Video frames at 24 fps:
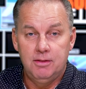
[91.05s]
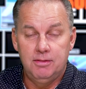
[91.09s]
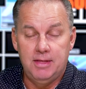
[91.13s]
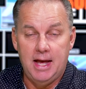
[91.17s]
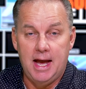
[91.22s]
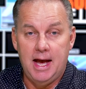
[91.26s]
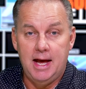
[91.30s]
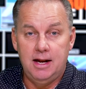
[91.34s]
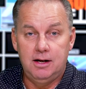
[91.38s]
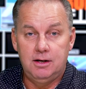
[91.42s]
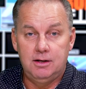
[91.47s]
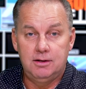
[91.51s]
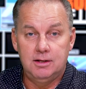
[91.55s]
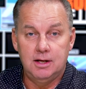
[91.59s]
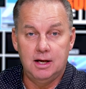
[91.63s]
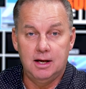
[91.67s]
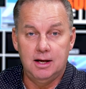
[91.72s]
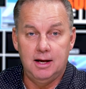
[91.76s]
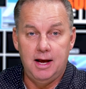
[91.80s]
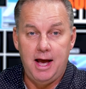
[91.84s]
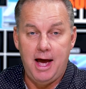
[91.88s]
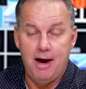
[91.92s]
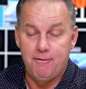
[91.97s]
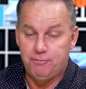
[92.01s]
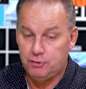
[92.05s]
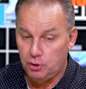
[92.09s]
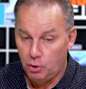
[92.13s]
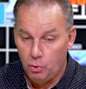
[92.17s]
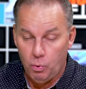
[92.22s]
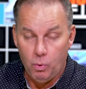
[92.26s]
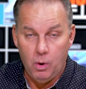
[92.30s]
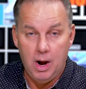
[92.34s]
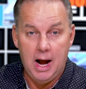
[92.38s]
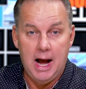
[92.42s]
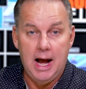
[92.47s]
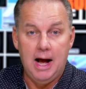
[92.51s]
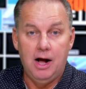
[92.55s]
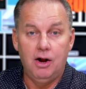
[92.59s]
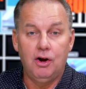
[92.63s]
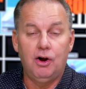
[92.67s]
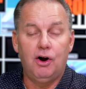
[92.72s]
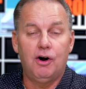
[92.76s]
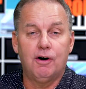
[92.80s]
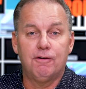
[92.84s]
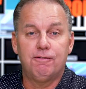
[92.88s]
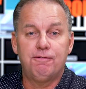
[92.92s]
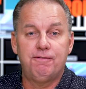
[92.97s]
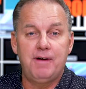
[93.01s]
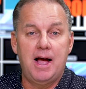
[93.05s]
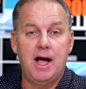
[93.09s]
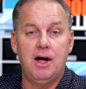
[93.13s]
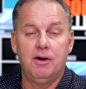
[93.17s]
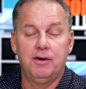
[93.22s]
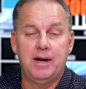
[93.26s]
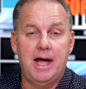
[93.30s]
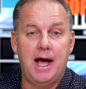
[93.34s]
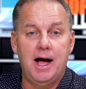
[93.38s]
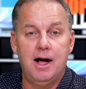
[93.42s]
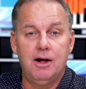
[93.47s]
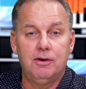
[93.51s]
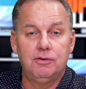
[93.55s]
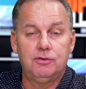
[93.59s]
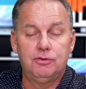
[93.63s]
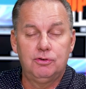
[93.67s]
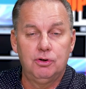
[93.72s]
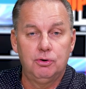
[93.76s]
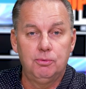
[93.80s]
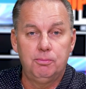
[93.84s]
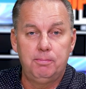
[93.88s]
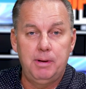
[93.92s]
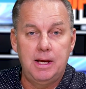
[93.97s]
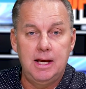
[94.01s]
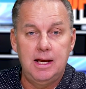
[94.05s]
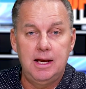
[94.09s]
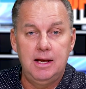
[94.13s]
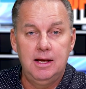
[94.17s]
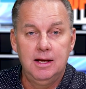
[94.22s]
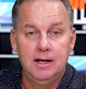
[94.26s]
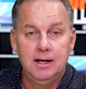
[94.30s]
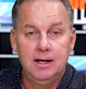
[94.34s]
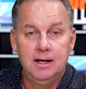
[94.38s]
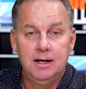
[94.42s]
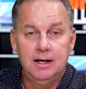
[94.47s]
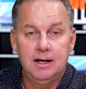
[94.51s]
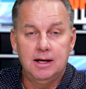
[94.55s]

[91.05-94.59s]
that after a while are found out to be